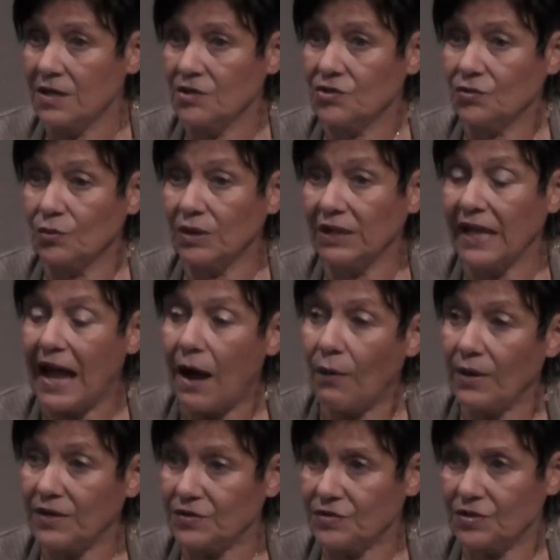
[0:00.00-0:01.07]
to allow
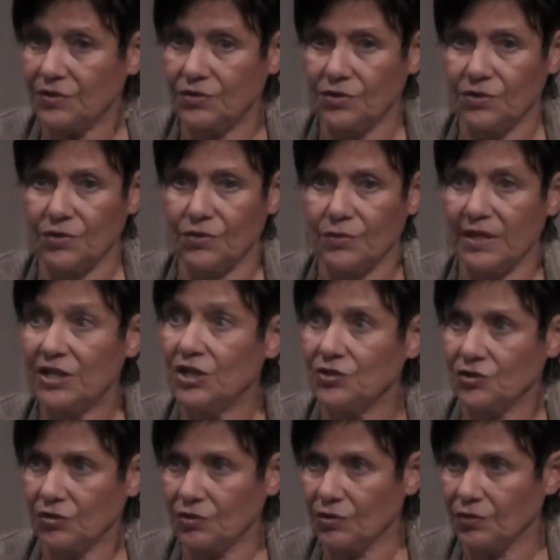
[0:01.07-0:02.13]
us to do
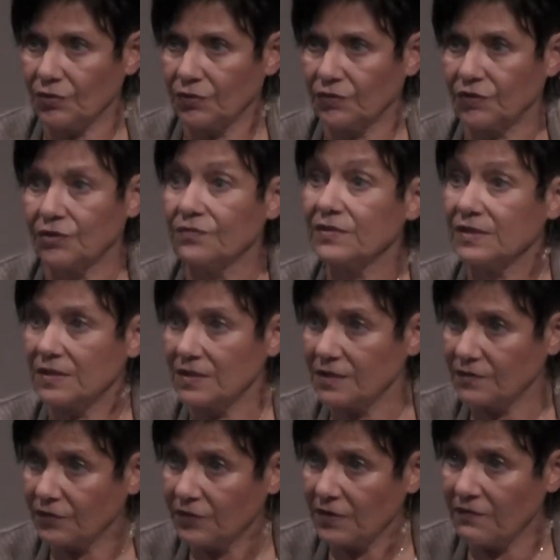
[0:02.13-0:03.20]
additional
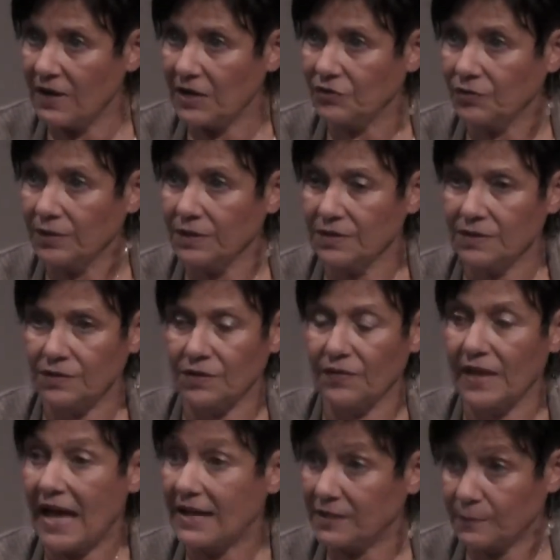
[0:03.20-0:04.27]
services for the veterans. So
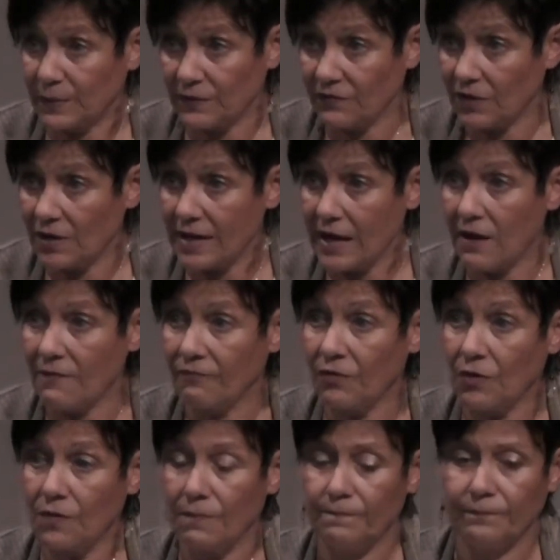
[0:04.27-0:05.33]
that's been very helpful.